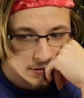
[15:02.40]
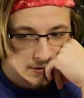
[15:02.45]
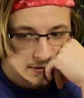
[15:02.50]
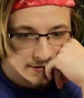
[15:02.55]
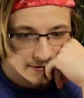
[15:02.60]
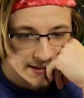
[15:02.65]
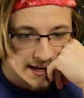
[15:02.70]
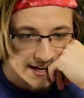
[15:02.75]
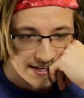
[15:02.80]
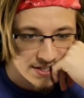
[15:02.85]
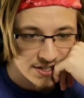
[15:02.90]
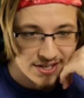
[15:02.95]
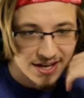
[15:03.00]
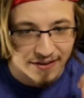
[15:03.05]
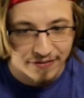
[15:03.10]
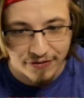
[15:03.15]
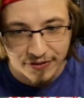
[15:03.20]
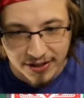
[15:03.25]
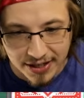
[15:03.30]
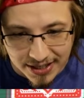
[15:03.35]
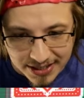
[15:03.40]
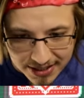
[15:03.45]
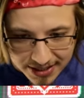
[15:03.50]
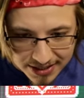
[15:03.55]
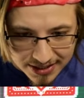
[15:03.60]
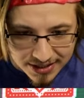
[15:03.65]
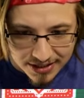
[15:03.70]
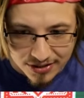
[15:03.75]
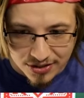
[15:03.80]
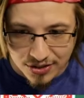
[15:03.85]
That's definitely a
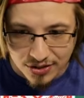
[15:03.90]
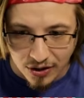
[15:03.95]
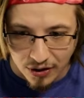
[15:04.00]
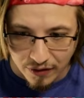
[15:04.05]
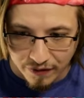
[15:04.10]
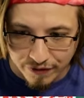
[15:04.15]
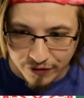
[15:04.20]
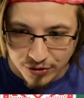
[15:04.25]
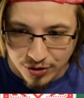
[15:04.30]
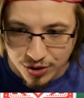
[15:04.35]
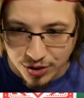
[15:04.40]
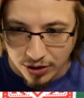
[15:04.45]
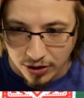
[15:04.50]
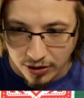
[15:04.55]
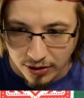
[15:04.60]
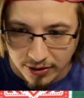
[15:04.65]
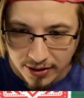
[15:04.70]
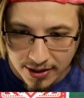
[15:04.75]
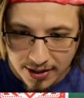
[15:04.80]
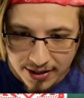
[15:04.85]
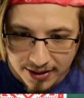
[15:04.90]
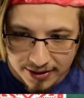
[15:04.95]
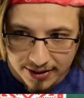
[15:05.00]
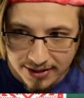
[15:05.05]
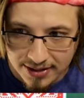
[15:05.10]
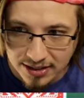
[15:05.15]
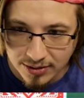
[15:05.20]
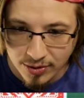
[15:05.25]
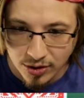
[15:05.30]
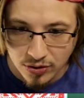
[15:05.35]
decent start for sure. Getting
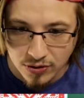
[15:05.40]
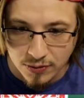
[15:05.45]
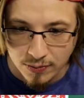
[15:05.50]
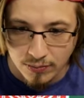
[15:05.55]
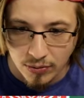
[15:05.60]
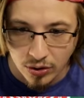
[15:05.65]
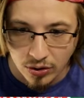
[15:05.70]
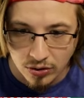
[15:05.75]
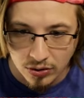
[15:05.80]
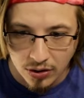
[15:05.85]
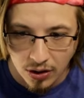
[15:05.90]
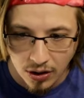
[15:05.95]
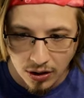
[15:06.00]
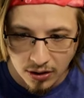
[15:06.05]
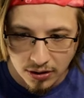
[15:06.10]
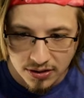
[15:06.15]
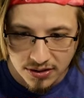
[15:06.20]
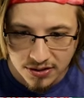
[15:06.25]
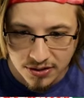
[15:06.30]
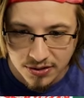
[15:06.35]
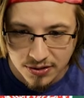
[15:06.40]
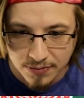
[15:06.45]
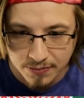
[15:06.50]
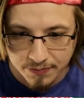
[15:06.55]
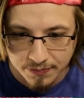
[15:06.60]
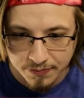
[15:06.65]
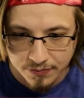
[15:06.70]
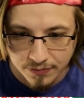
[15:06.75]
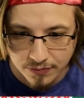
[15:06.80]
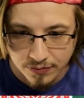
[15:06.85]
some of those mult cards.
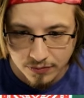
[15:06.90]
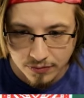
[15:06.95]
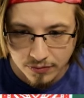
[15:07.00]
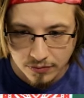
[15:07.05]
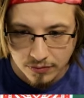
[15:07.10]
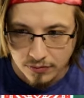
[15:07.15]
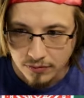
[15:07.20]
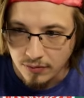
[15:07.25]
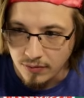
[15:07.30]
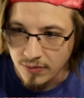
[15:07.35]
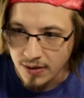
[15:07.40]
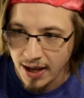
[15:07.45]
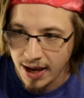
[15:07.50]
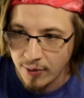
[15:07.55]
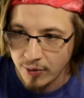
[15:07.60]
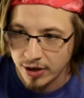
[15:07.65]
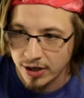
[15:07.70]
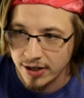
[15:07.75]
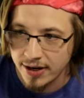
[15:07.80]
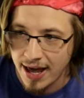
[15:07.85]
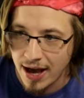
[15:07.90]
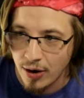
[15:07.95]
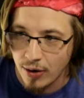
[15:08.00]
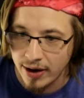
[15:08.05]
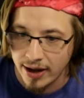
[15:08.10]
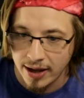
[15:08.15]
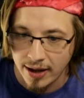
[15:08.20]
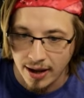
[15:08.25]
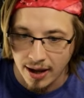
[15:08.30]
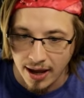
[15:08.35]
And we're going to now
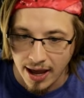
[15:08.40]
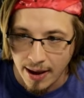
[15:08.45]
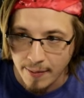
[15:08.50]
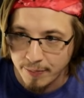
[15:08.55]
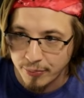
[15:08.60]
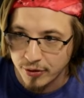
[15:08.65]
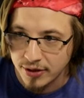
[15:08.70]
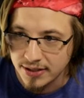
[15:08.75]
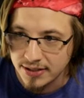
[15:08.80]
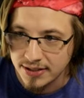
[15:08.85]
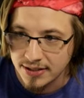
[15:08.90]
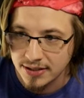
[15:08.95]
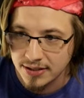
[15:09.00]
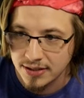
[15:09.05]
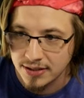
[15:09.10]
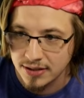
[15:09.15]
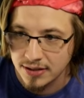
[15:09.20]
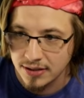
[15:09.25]
uh, uh, Empress.